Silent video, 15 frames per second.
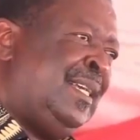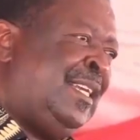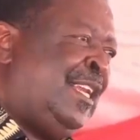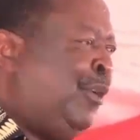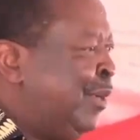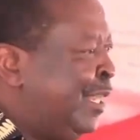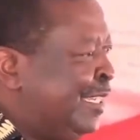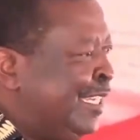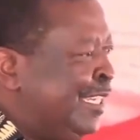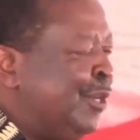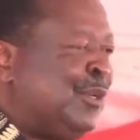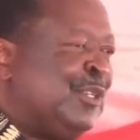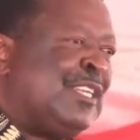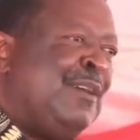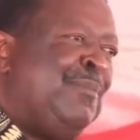Na
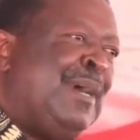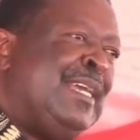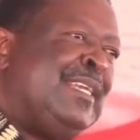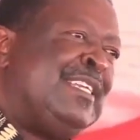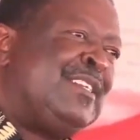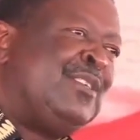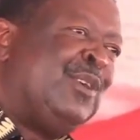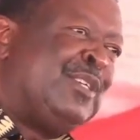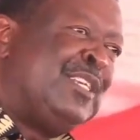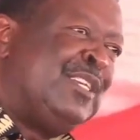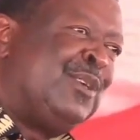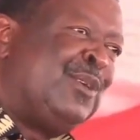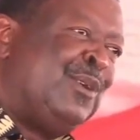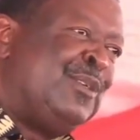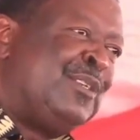unazidi kusema it is not
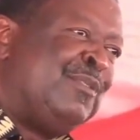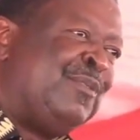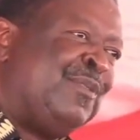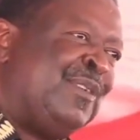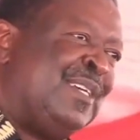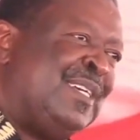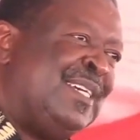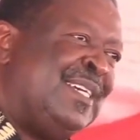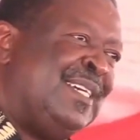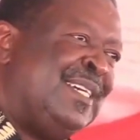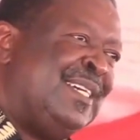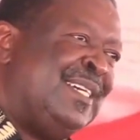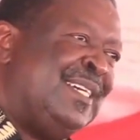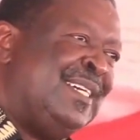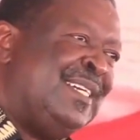inclusive.
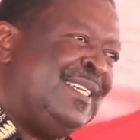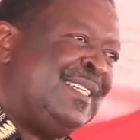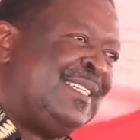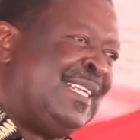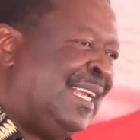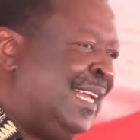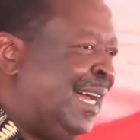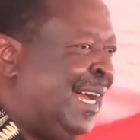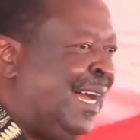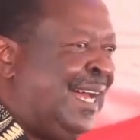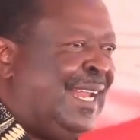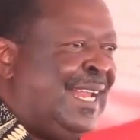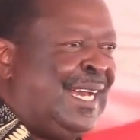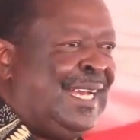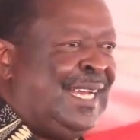
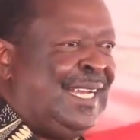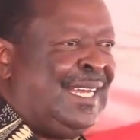Salala.